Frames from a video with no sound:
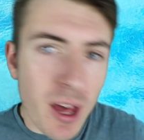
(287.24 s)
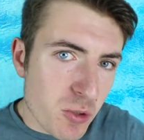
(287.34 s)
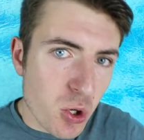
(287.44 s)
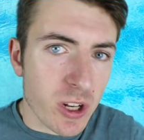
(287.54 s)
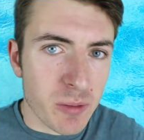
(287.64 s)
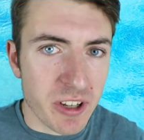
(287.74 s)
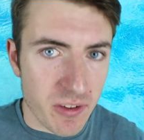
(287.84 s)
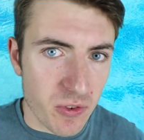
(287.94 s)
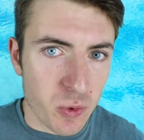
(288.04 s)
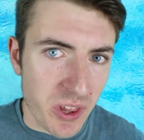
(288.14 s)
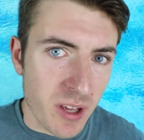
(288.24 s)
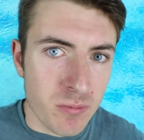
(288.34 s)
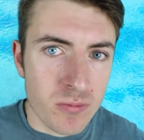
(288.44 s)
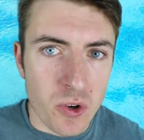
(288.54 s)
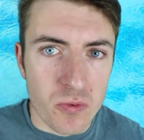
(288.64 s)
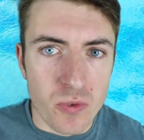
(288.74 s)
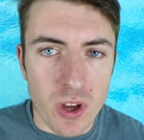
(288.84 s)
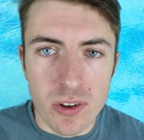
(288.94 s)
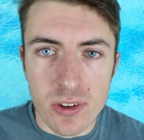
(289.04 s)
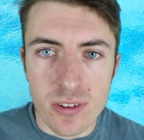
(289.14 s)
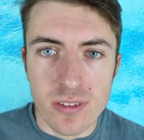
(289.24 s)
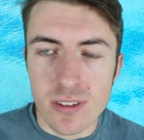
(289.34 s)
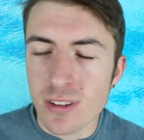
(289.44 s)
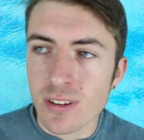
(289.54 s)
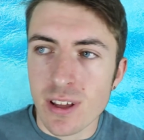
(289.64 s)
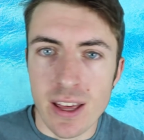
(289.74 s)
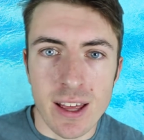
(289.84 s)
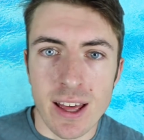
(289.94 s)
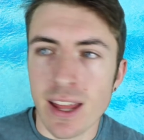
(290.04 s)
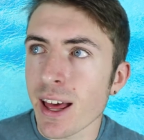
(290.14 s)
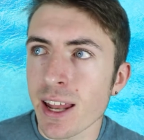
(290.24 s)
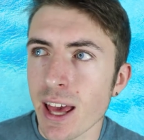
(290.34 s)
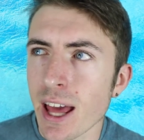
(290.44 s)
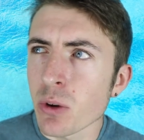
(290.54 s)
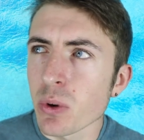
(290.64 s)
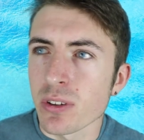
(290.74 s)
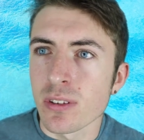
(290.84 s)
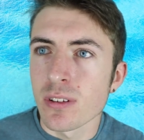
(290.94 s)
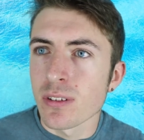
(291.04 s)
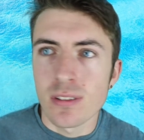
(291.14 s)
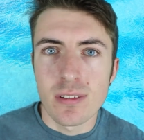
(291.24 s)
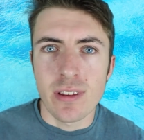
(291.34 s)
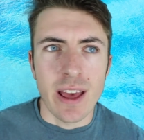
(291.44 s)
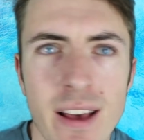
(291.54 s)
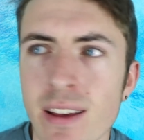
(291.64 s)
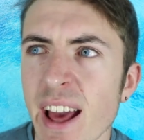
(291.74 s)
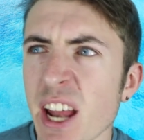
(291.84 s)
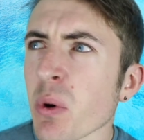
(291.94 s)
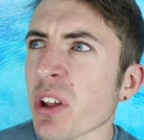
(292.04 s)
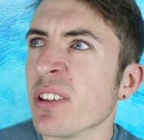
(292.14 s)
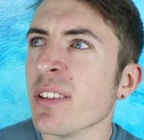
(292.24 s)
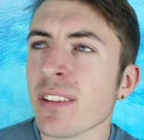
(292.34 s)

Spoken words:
I'm sure it'll be different with him, right? Anyone? Anyone?